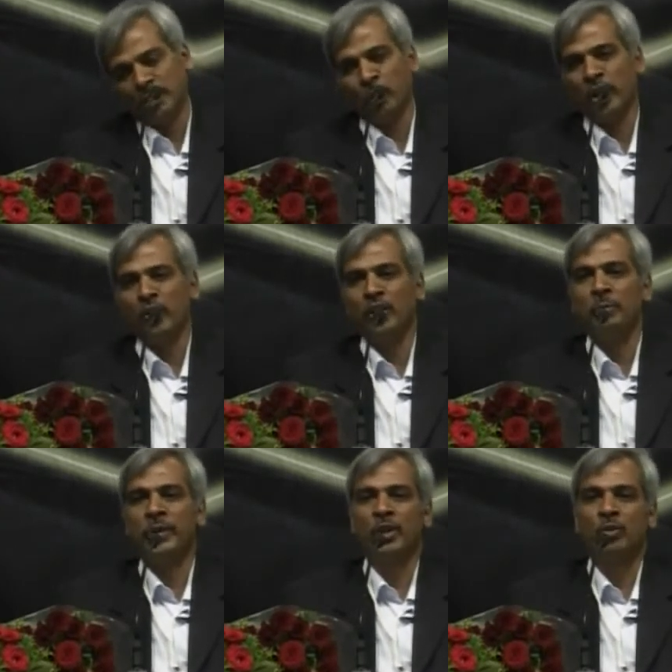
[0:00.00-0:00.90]
And why are you
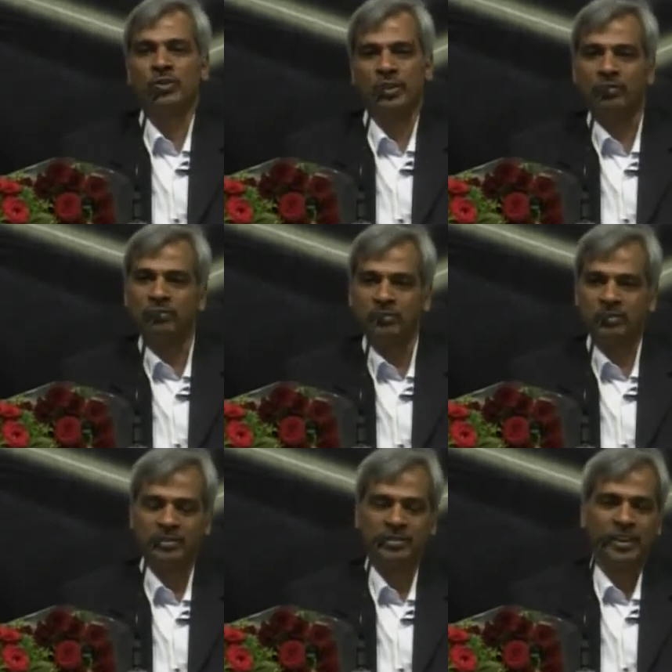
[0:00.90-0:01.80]
limiting yourself?
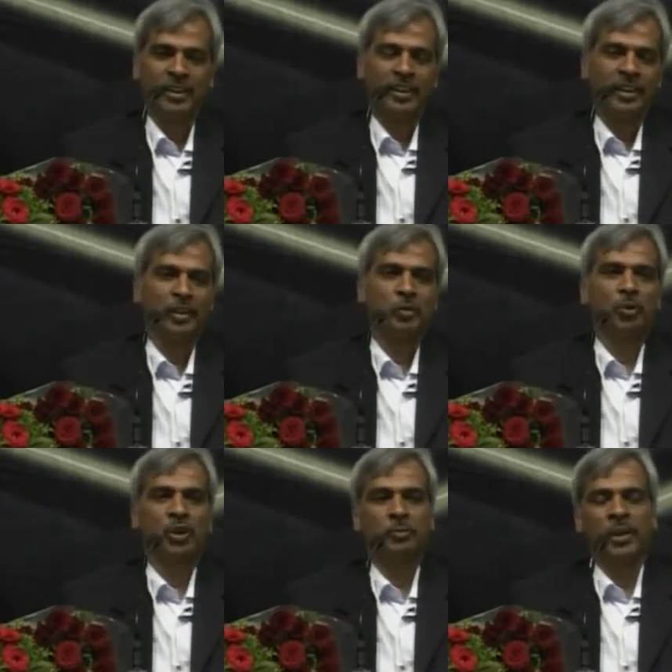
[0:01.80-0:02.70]
Can you
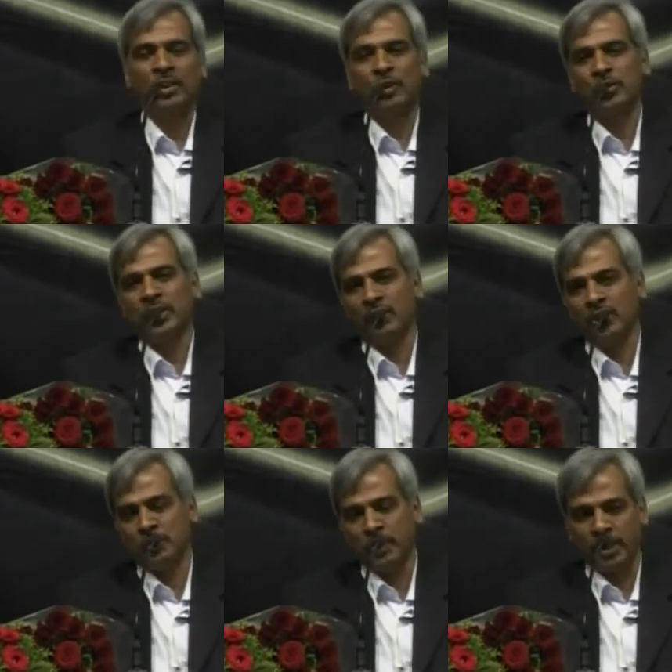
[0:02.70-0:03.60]
put up 10,000
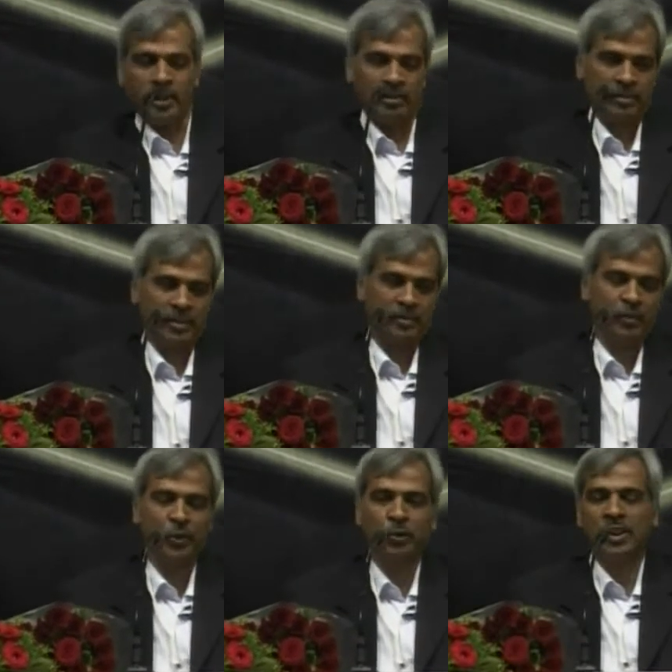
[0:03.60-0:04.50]
towers per year?
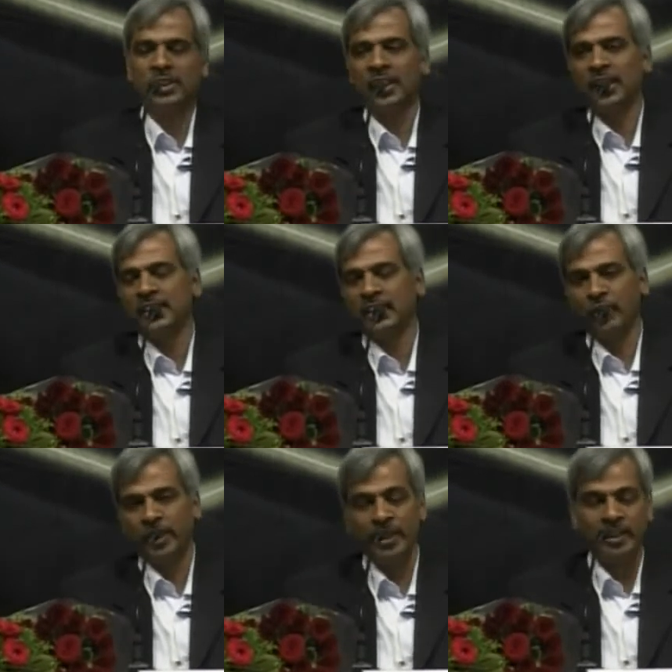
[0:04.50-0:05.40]
We took the challenge and
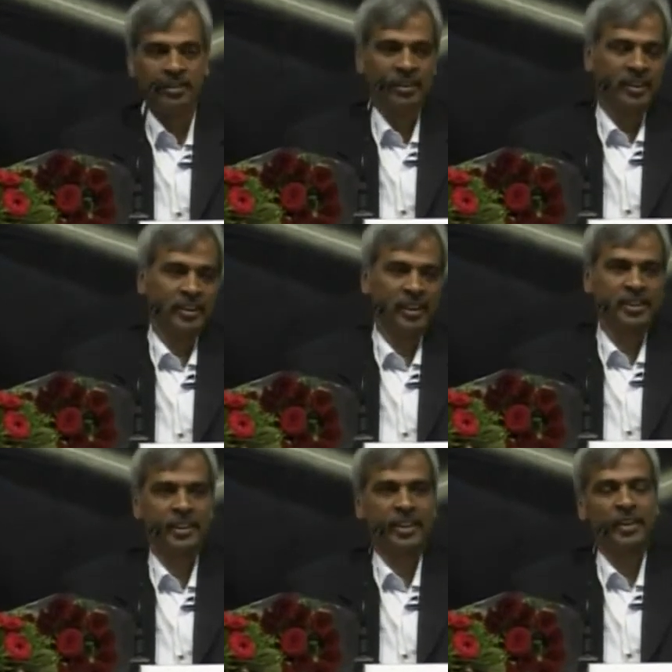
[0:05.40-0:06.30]
we did.
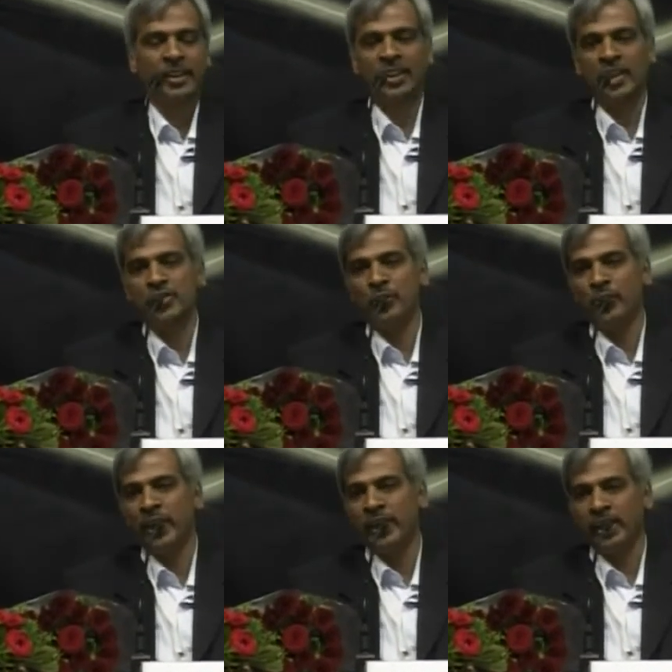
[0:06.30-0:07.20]
Next year he increased it
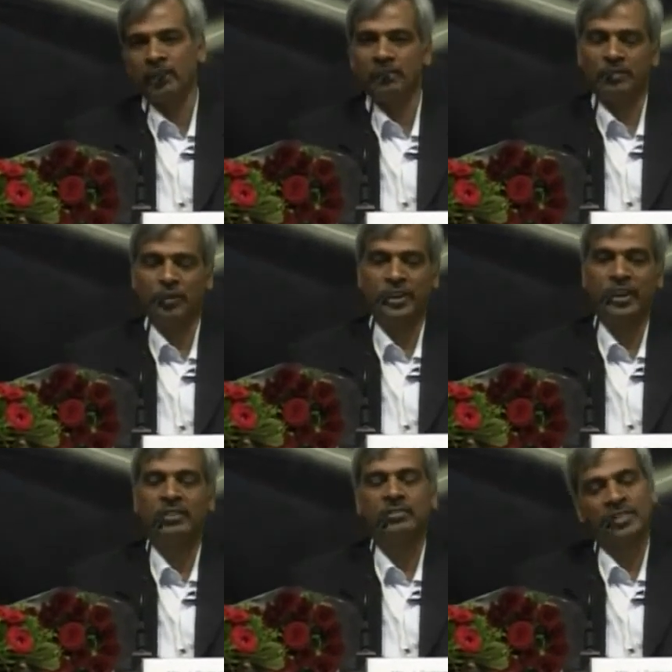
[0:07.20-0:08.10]
to 18, we
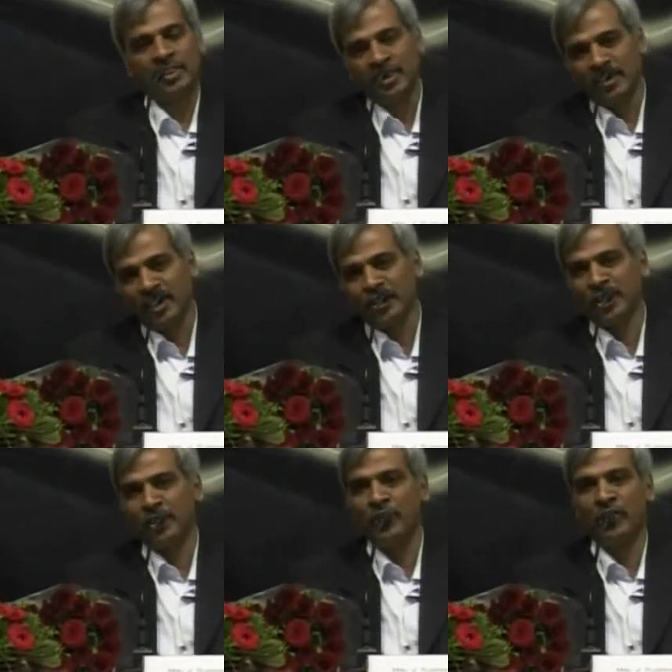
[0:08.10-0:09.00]
did. Next
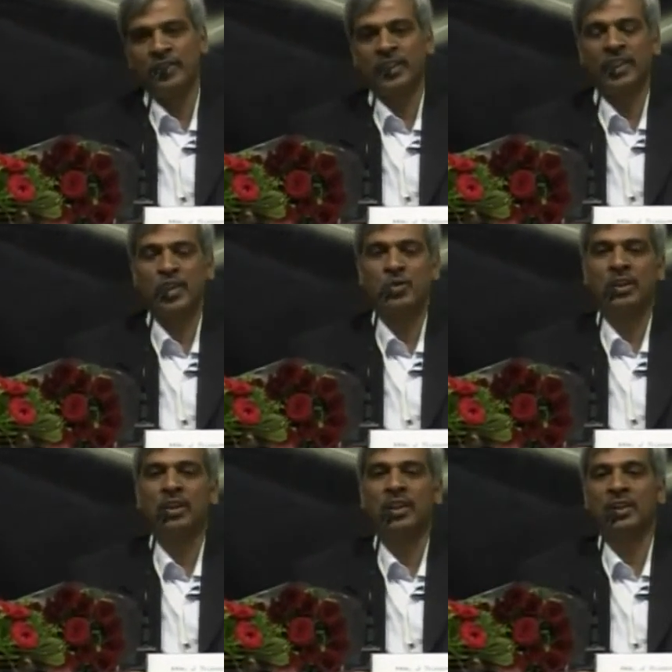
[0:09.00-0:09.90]
year we increased
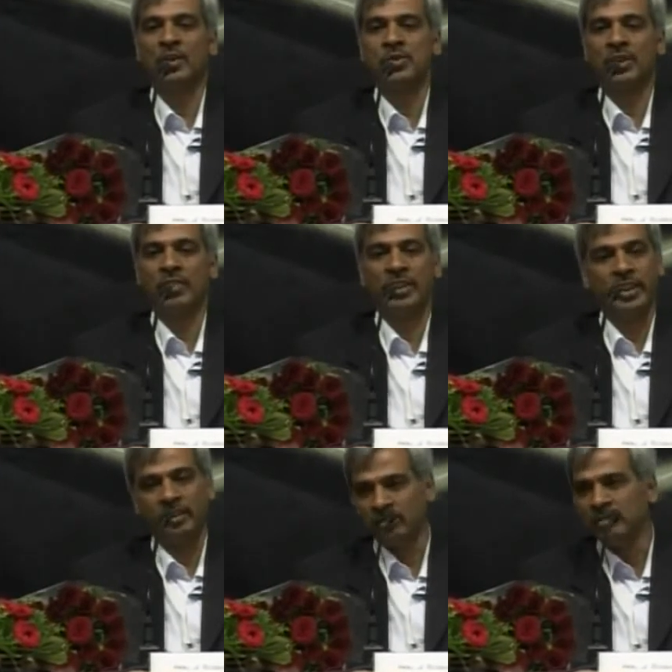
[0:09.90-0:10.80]
to 30,000, we
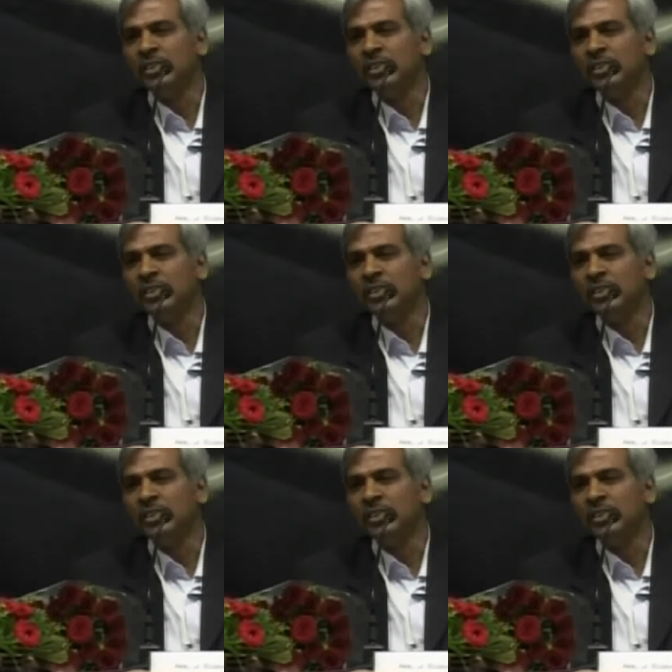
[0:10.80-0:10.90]
did.